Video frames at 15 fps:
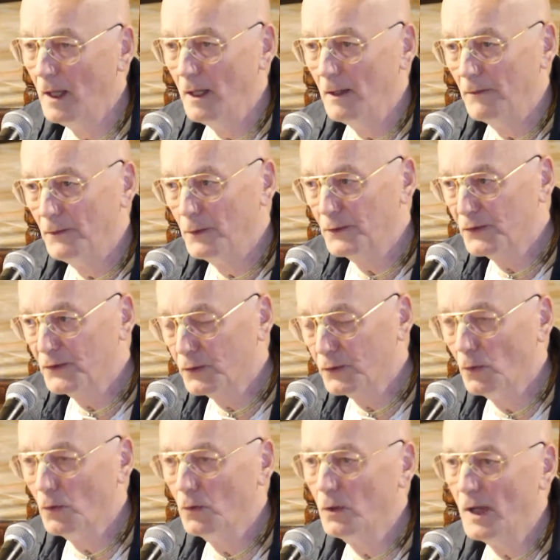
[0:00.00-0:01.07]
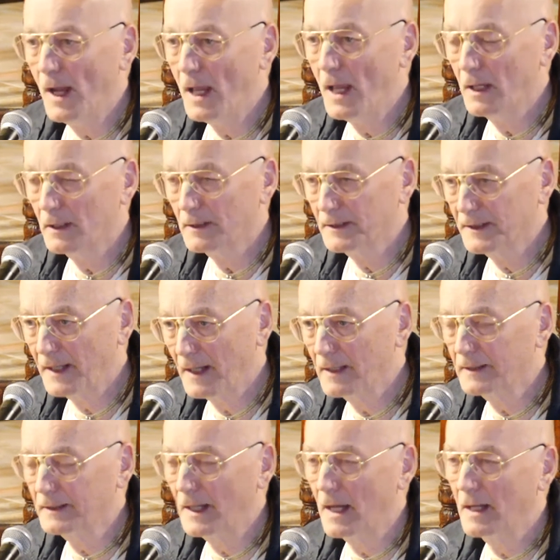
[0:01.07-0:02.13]
the soul,
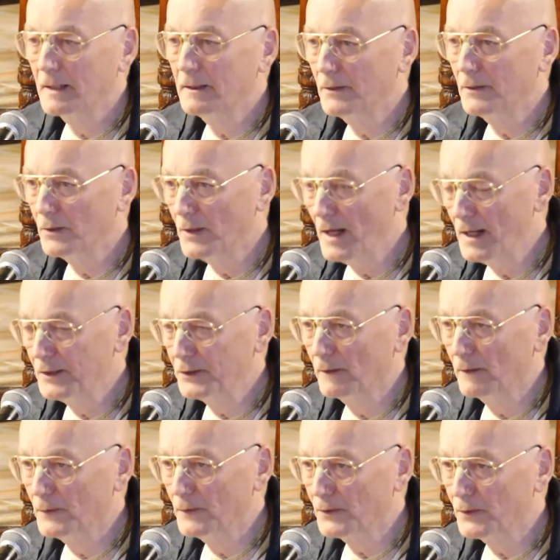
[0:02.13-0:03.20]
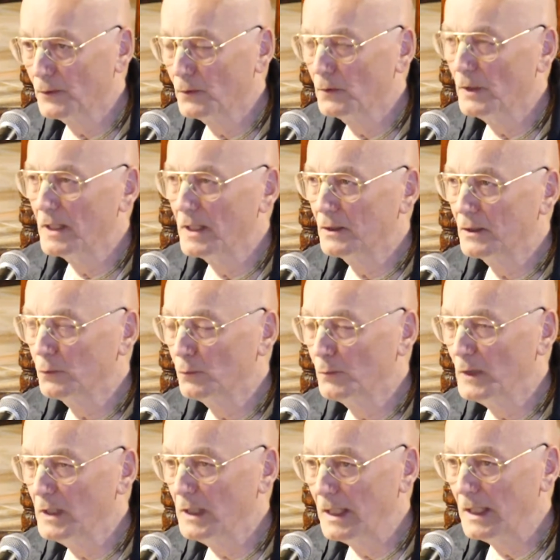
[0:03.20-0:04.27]
Sanatan, the nature of the soul is to be
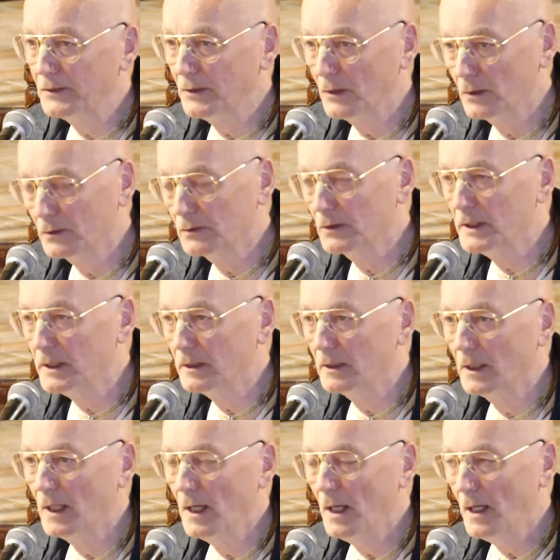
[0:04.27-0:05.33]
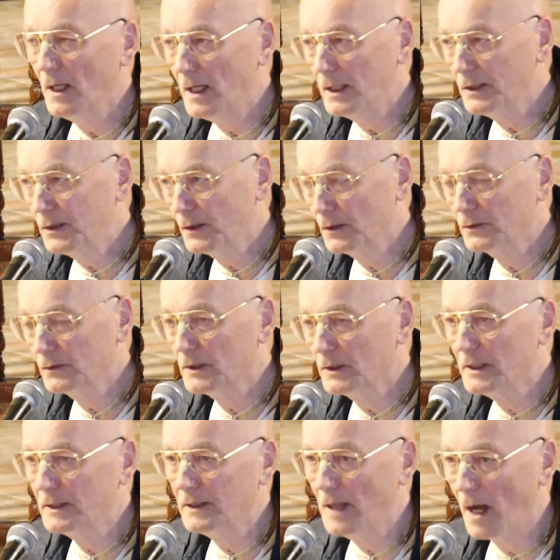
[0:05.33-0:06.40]
eternally eternally.
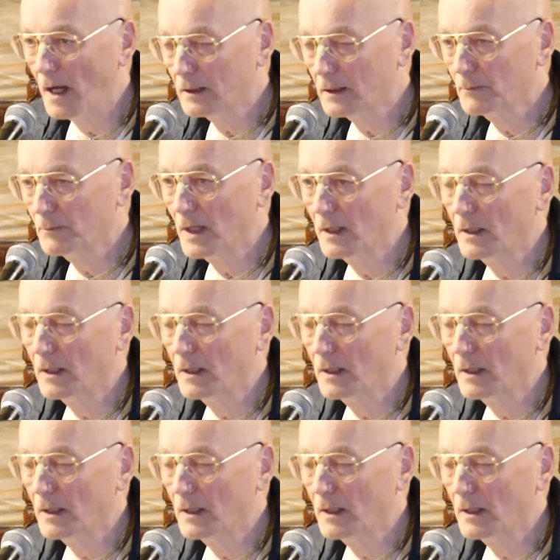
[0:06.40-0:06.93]
Dharma.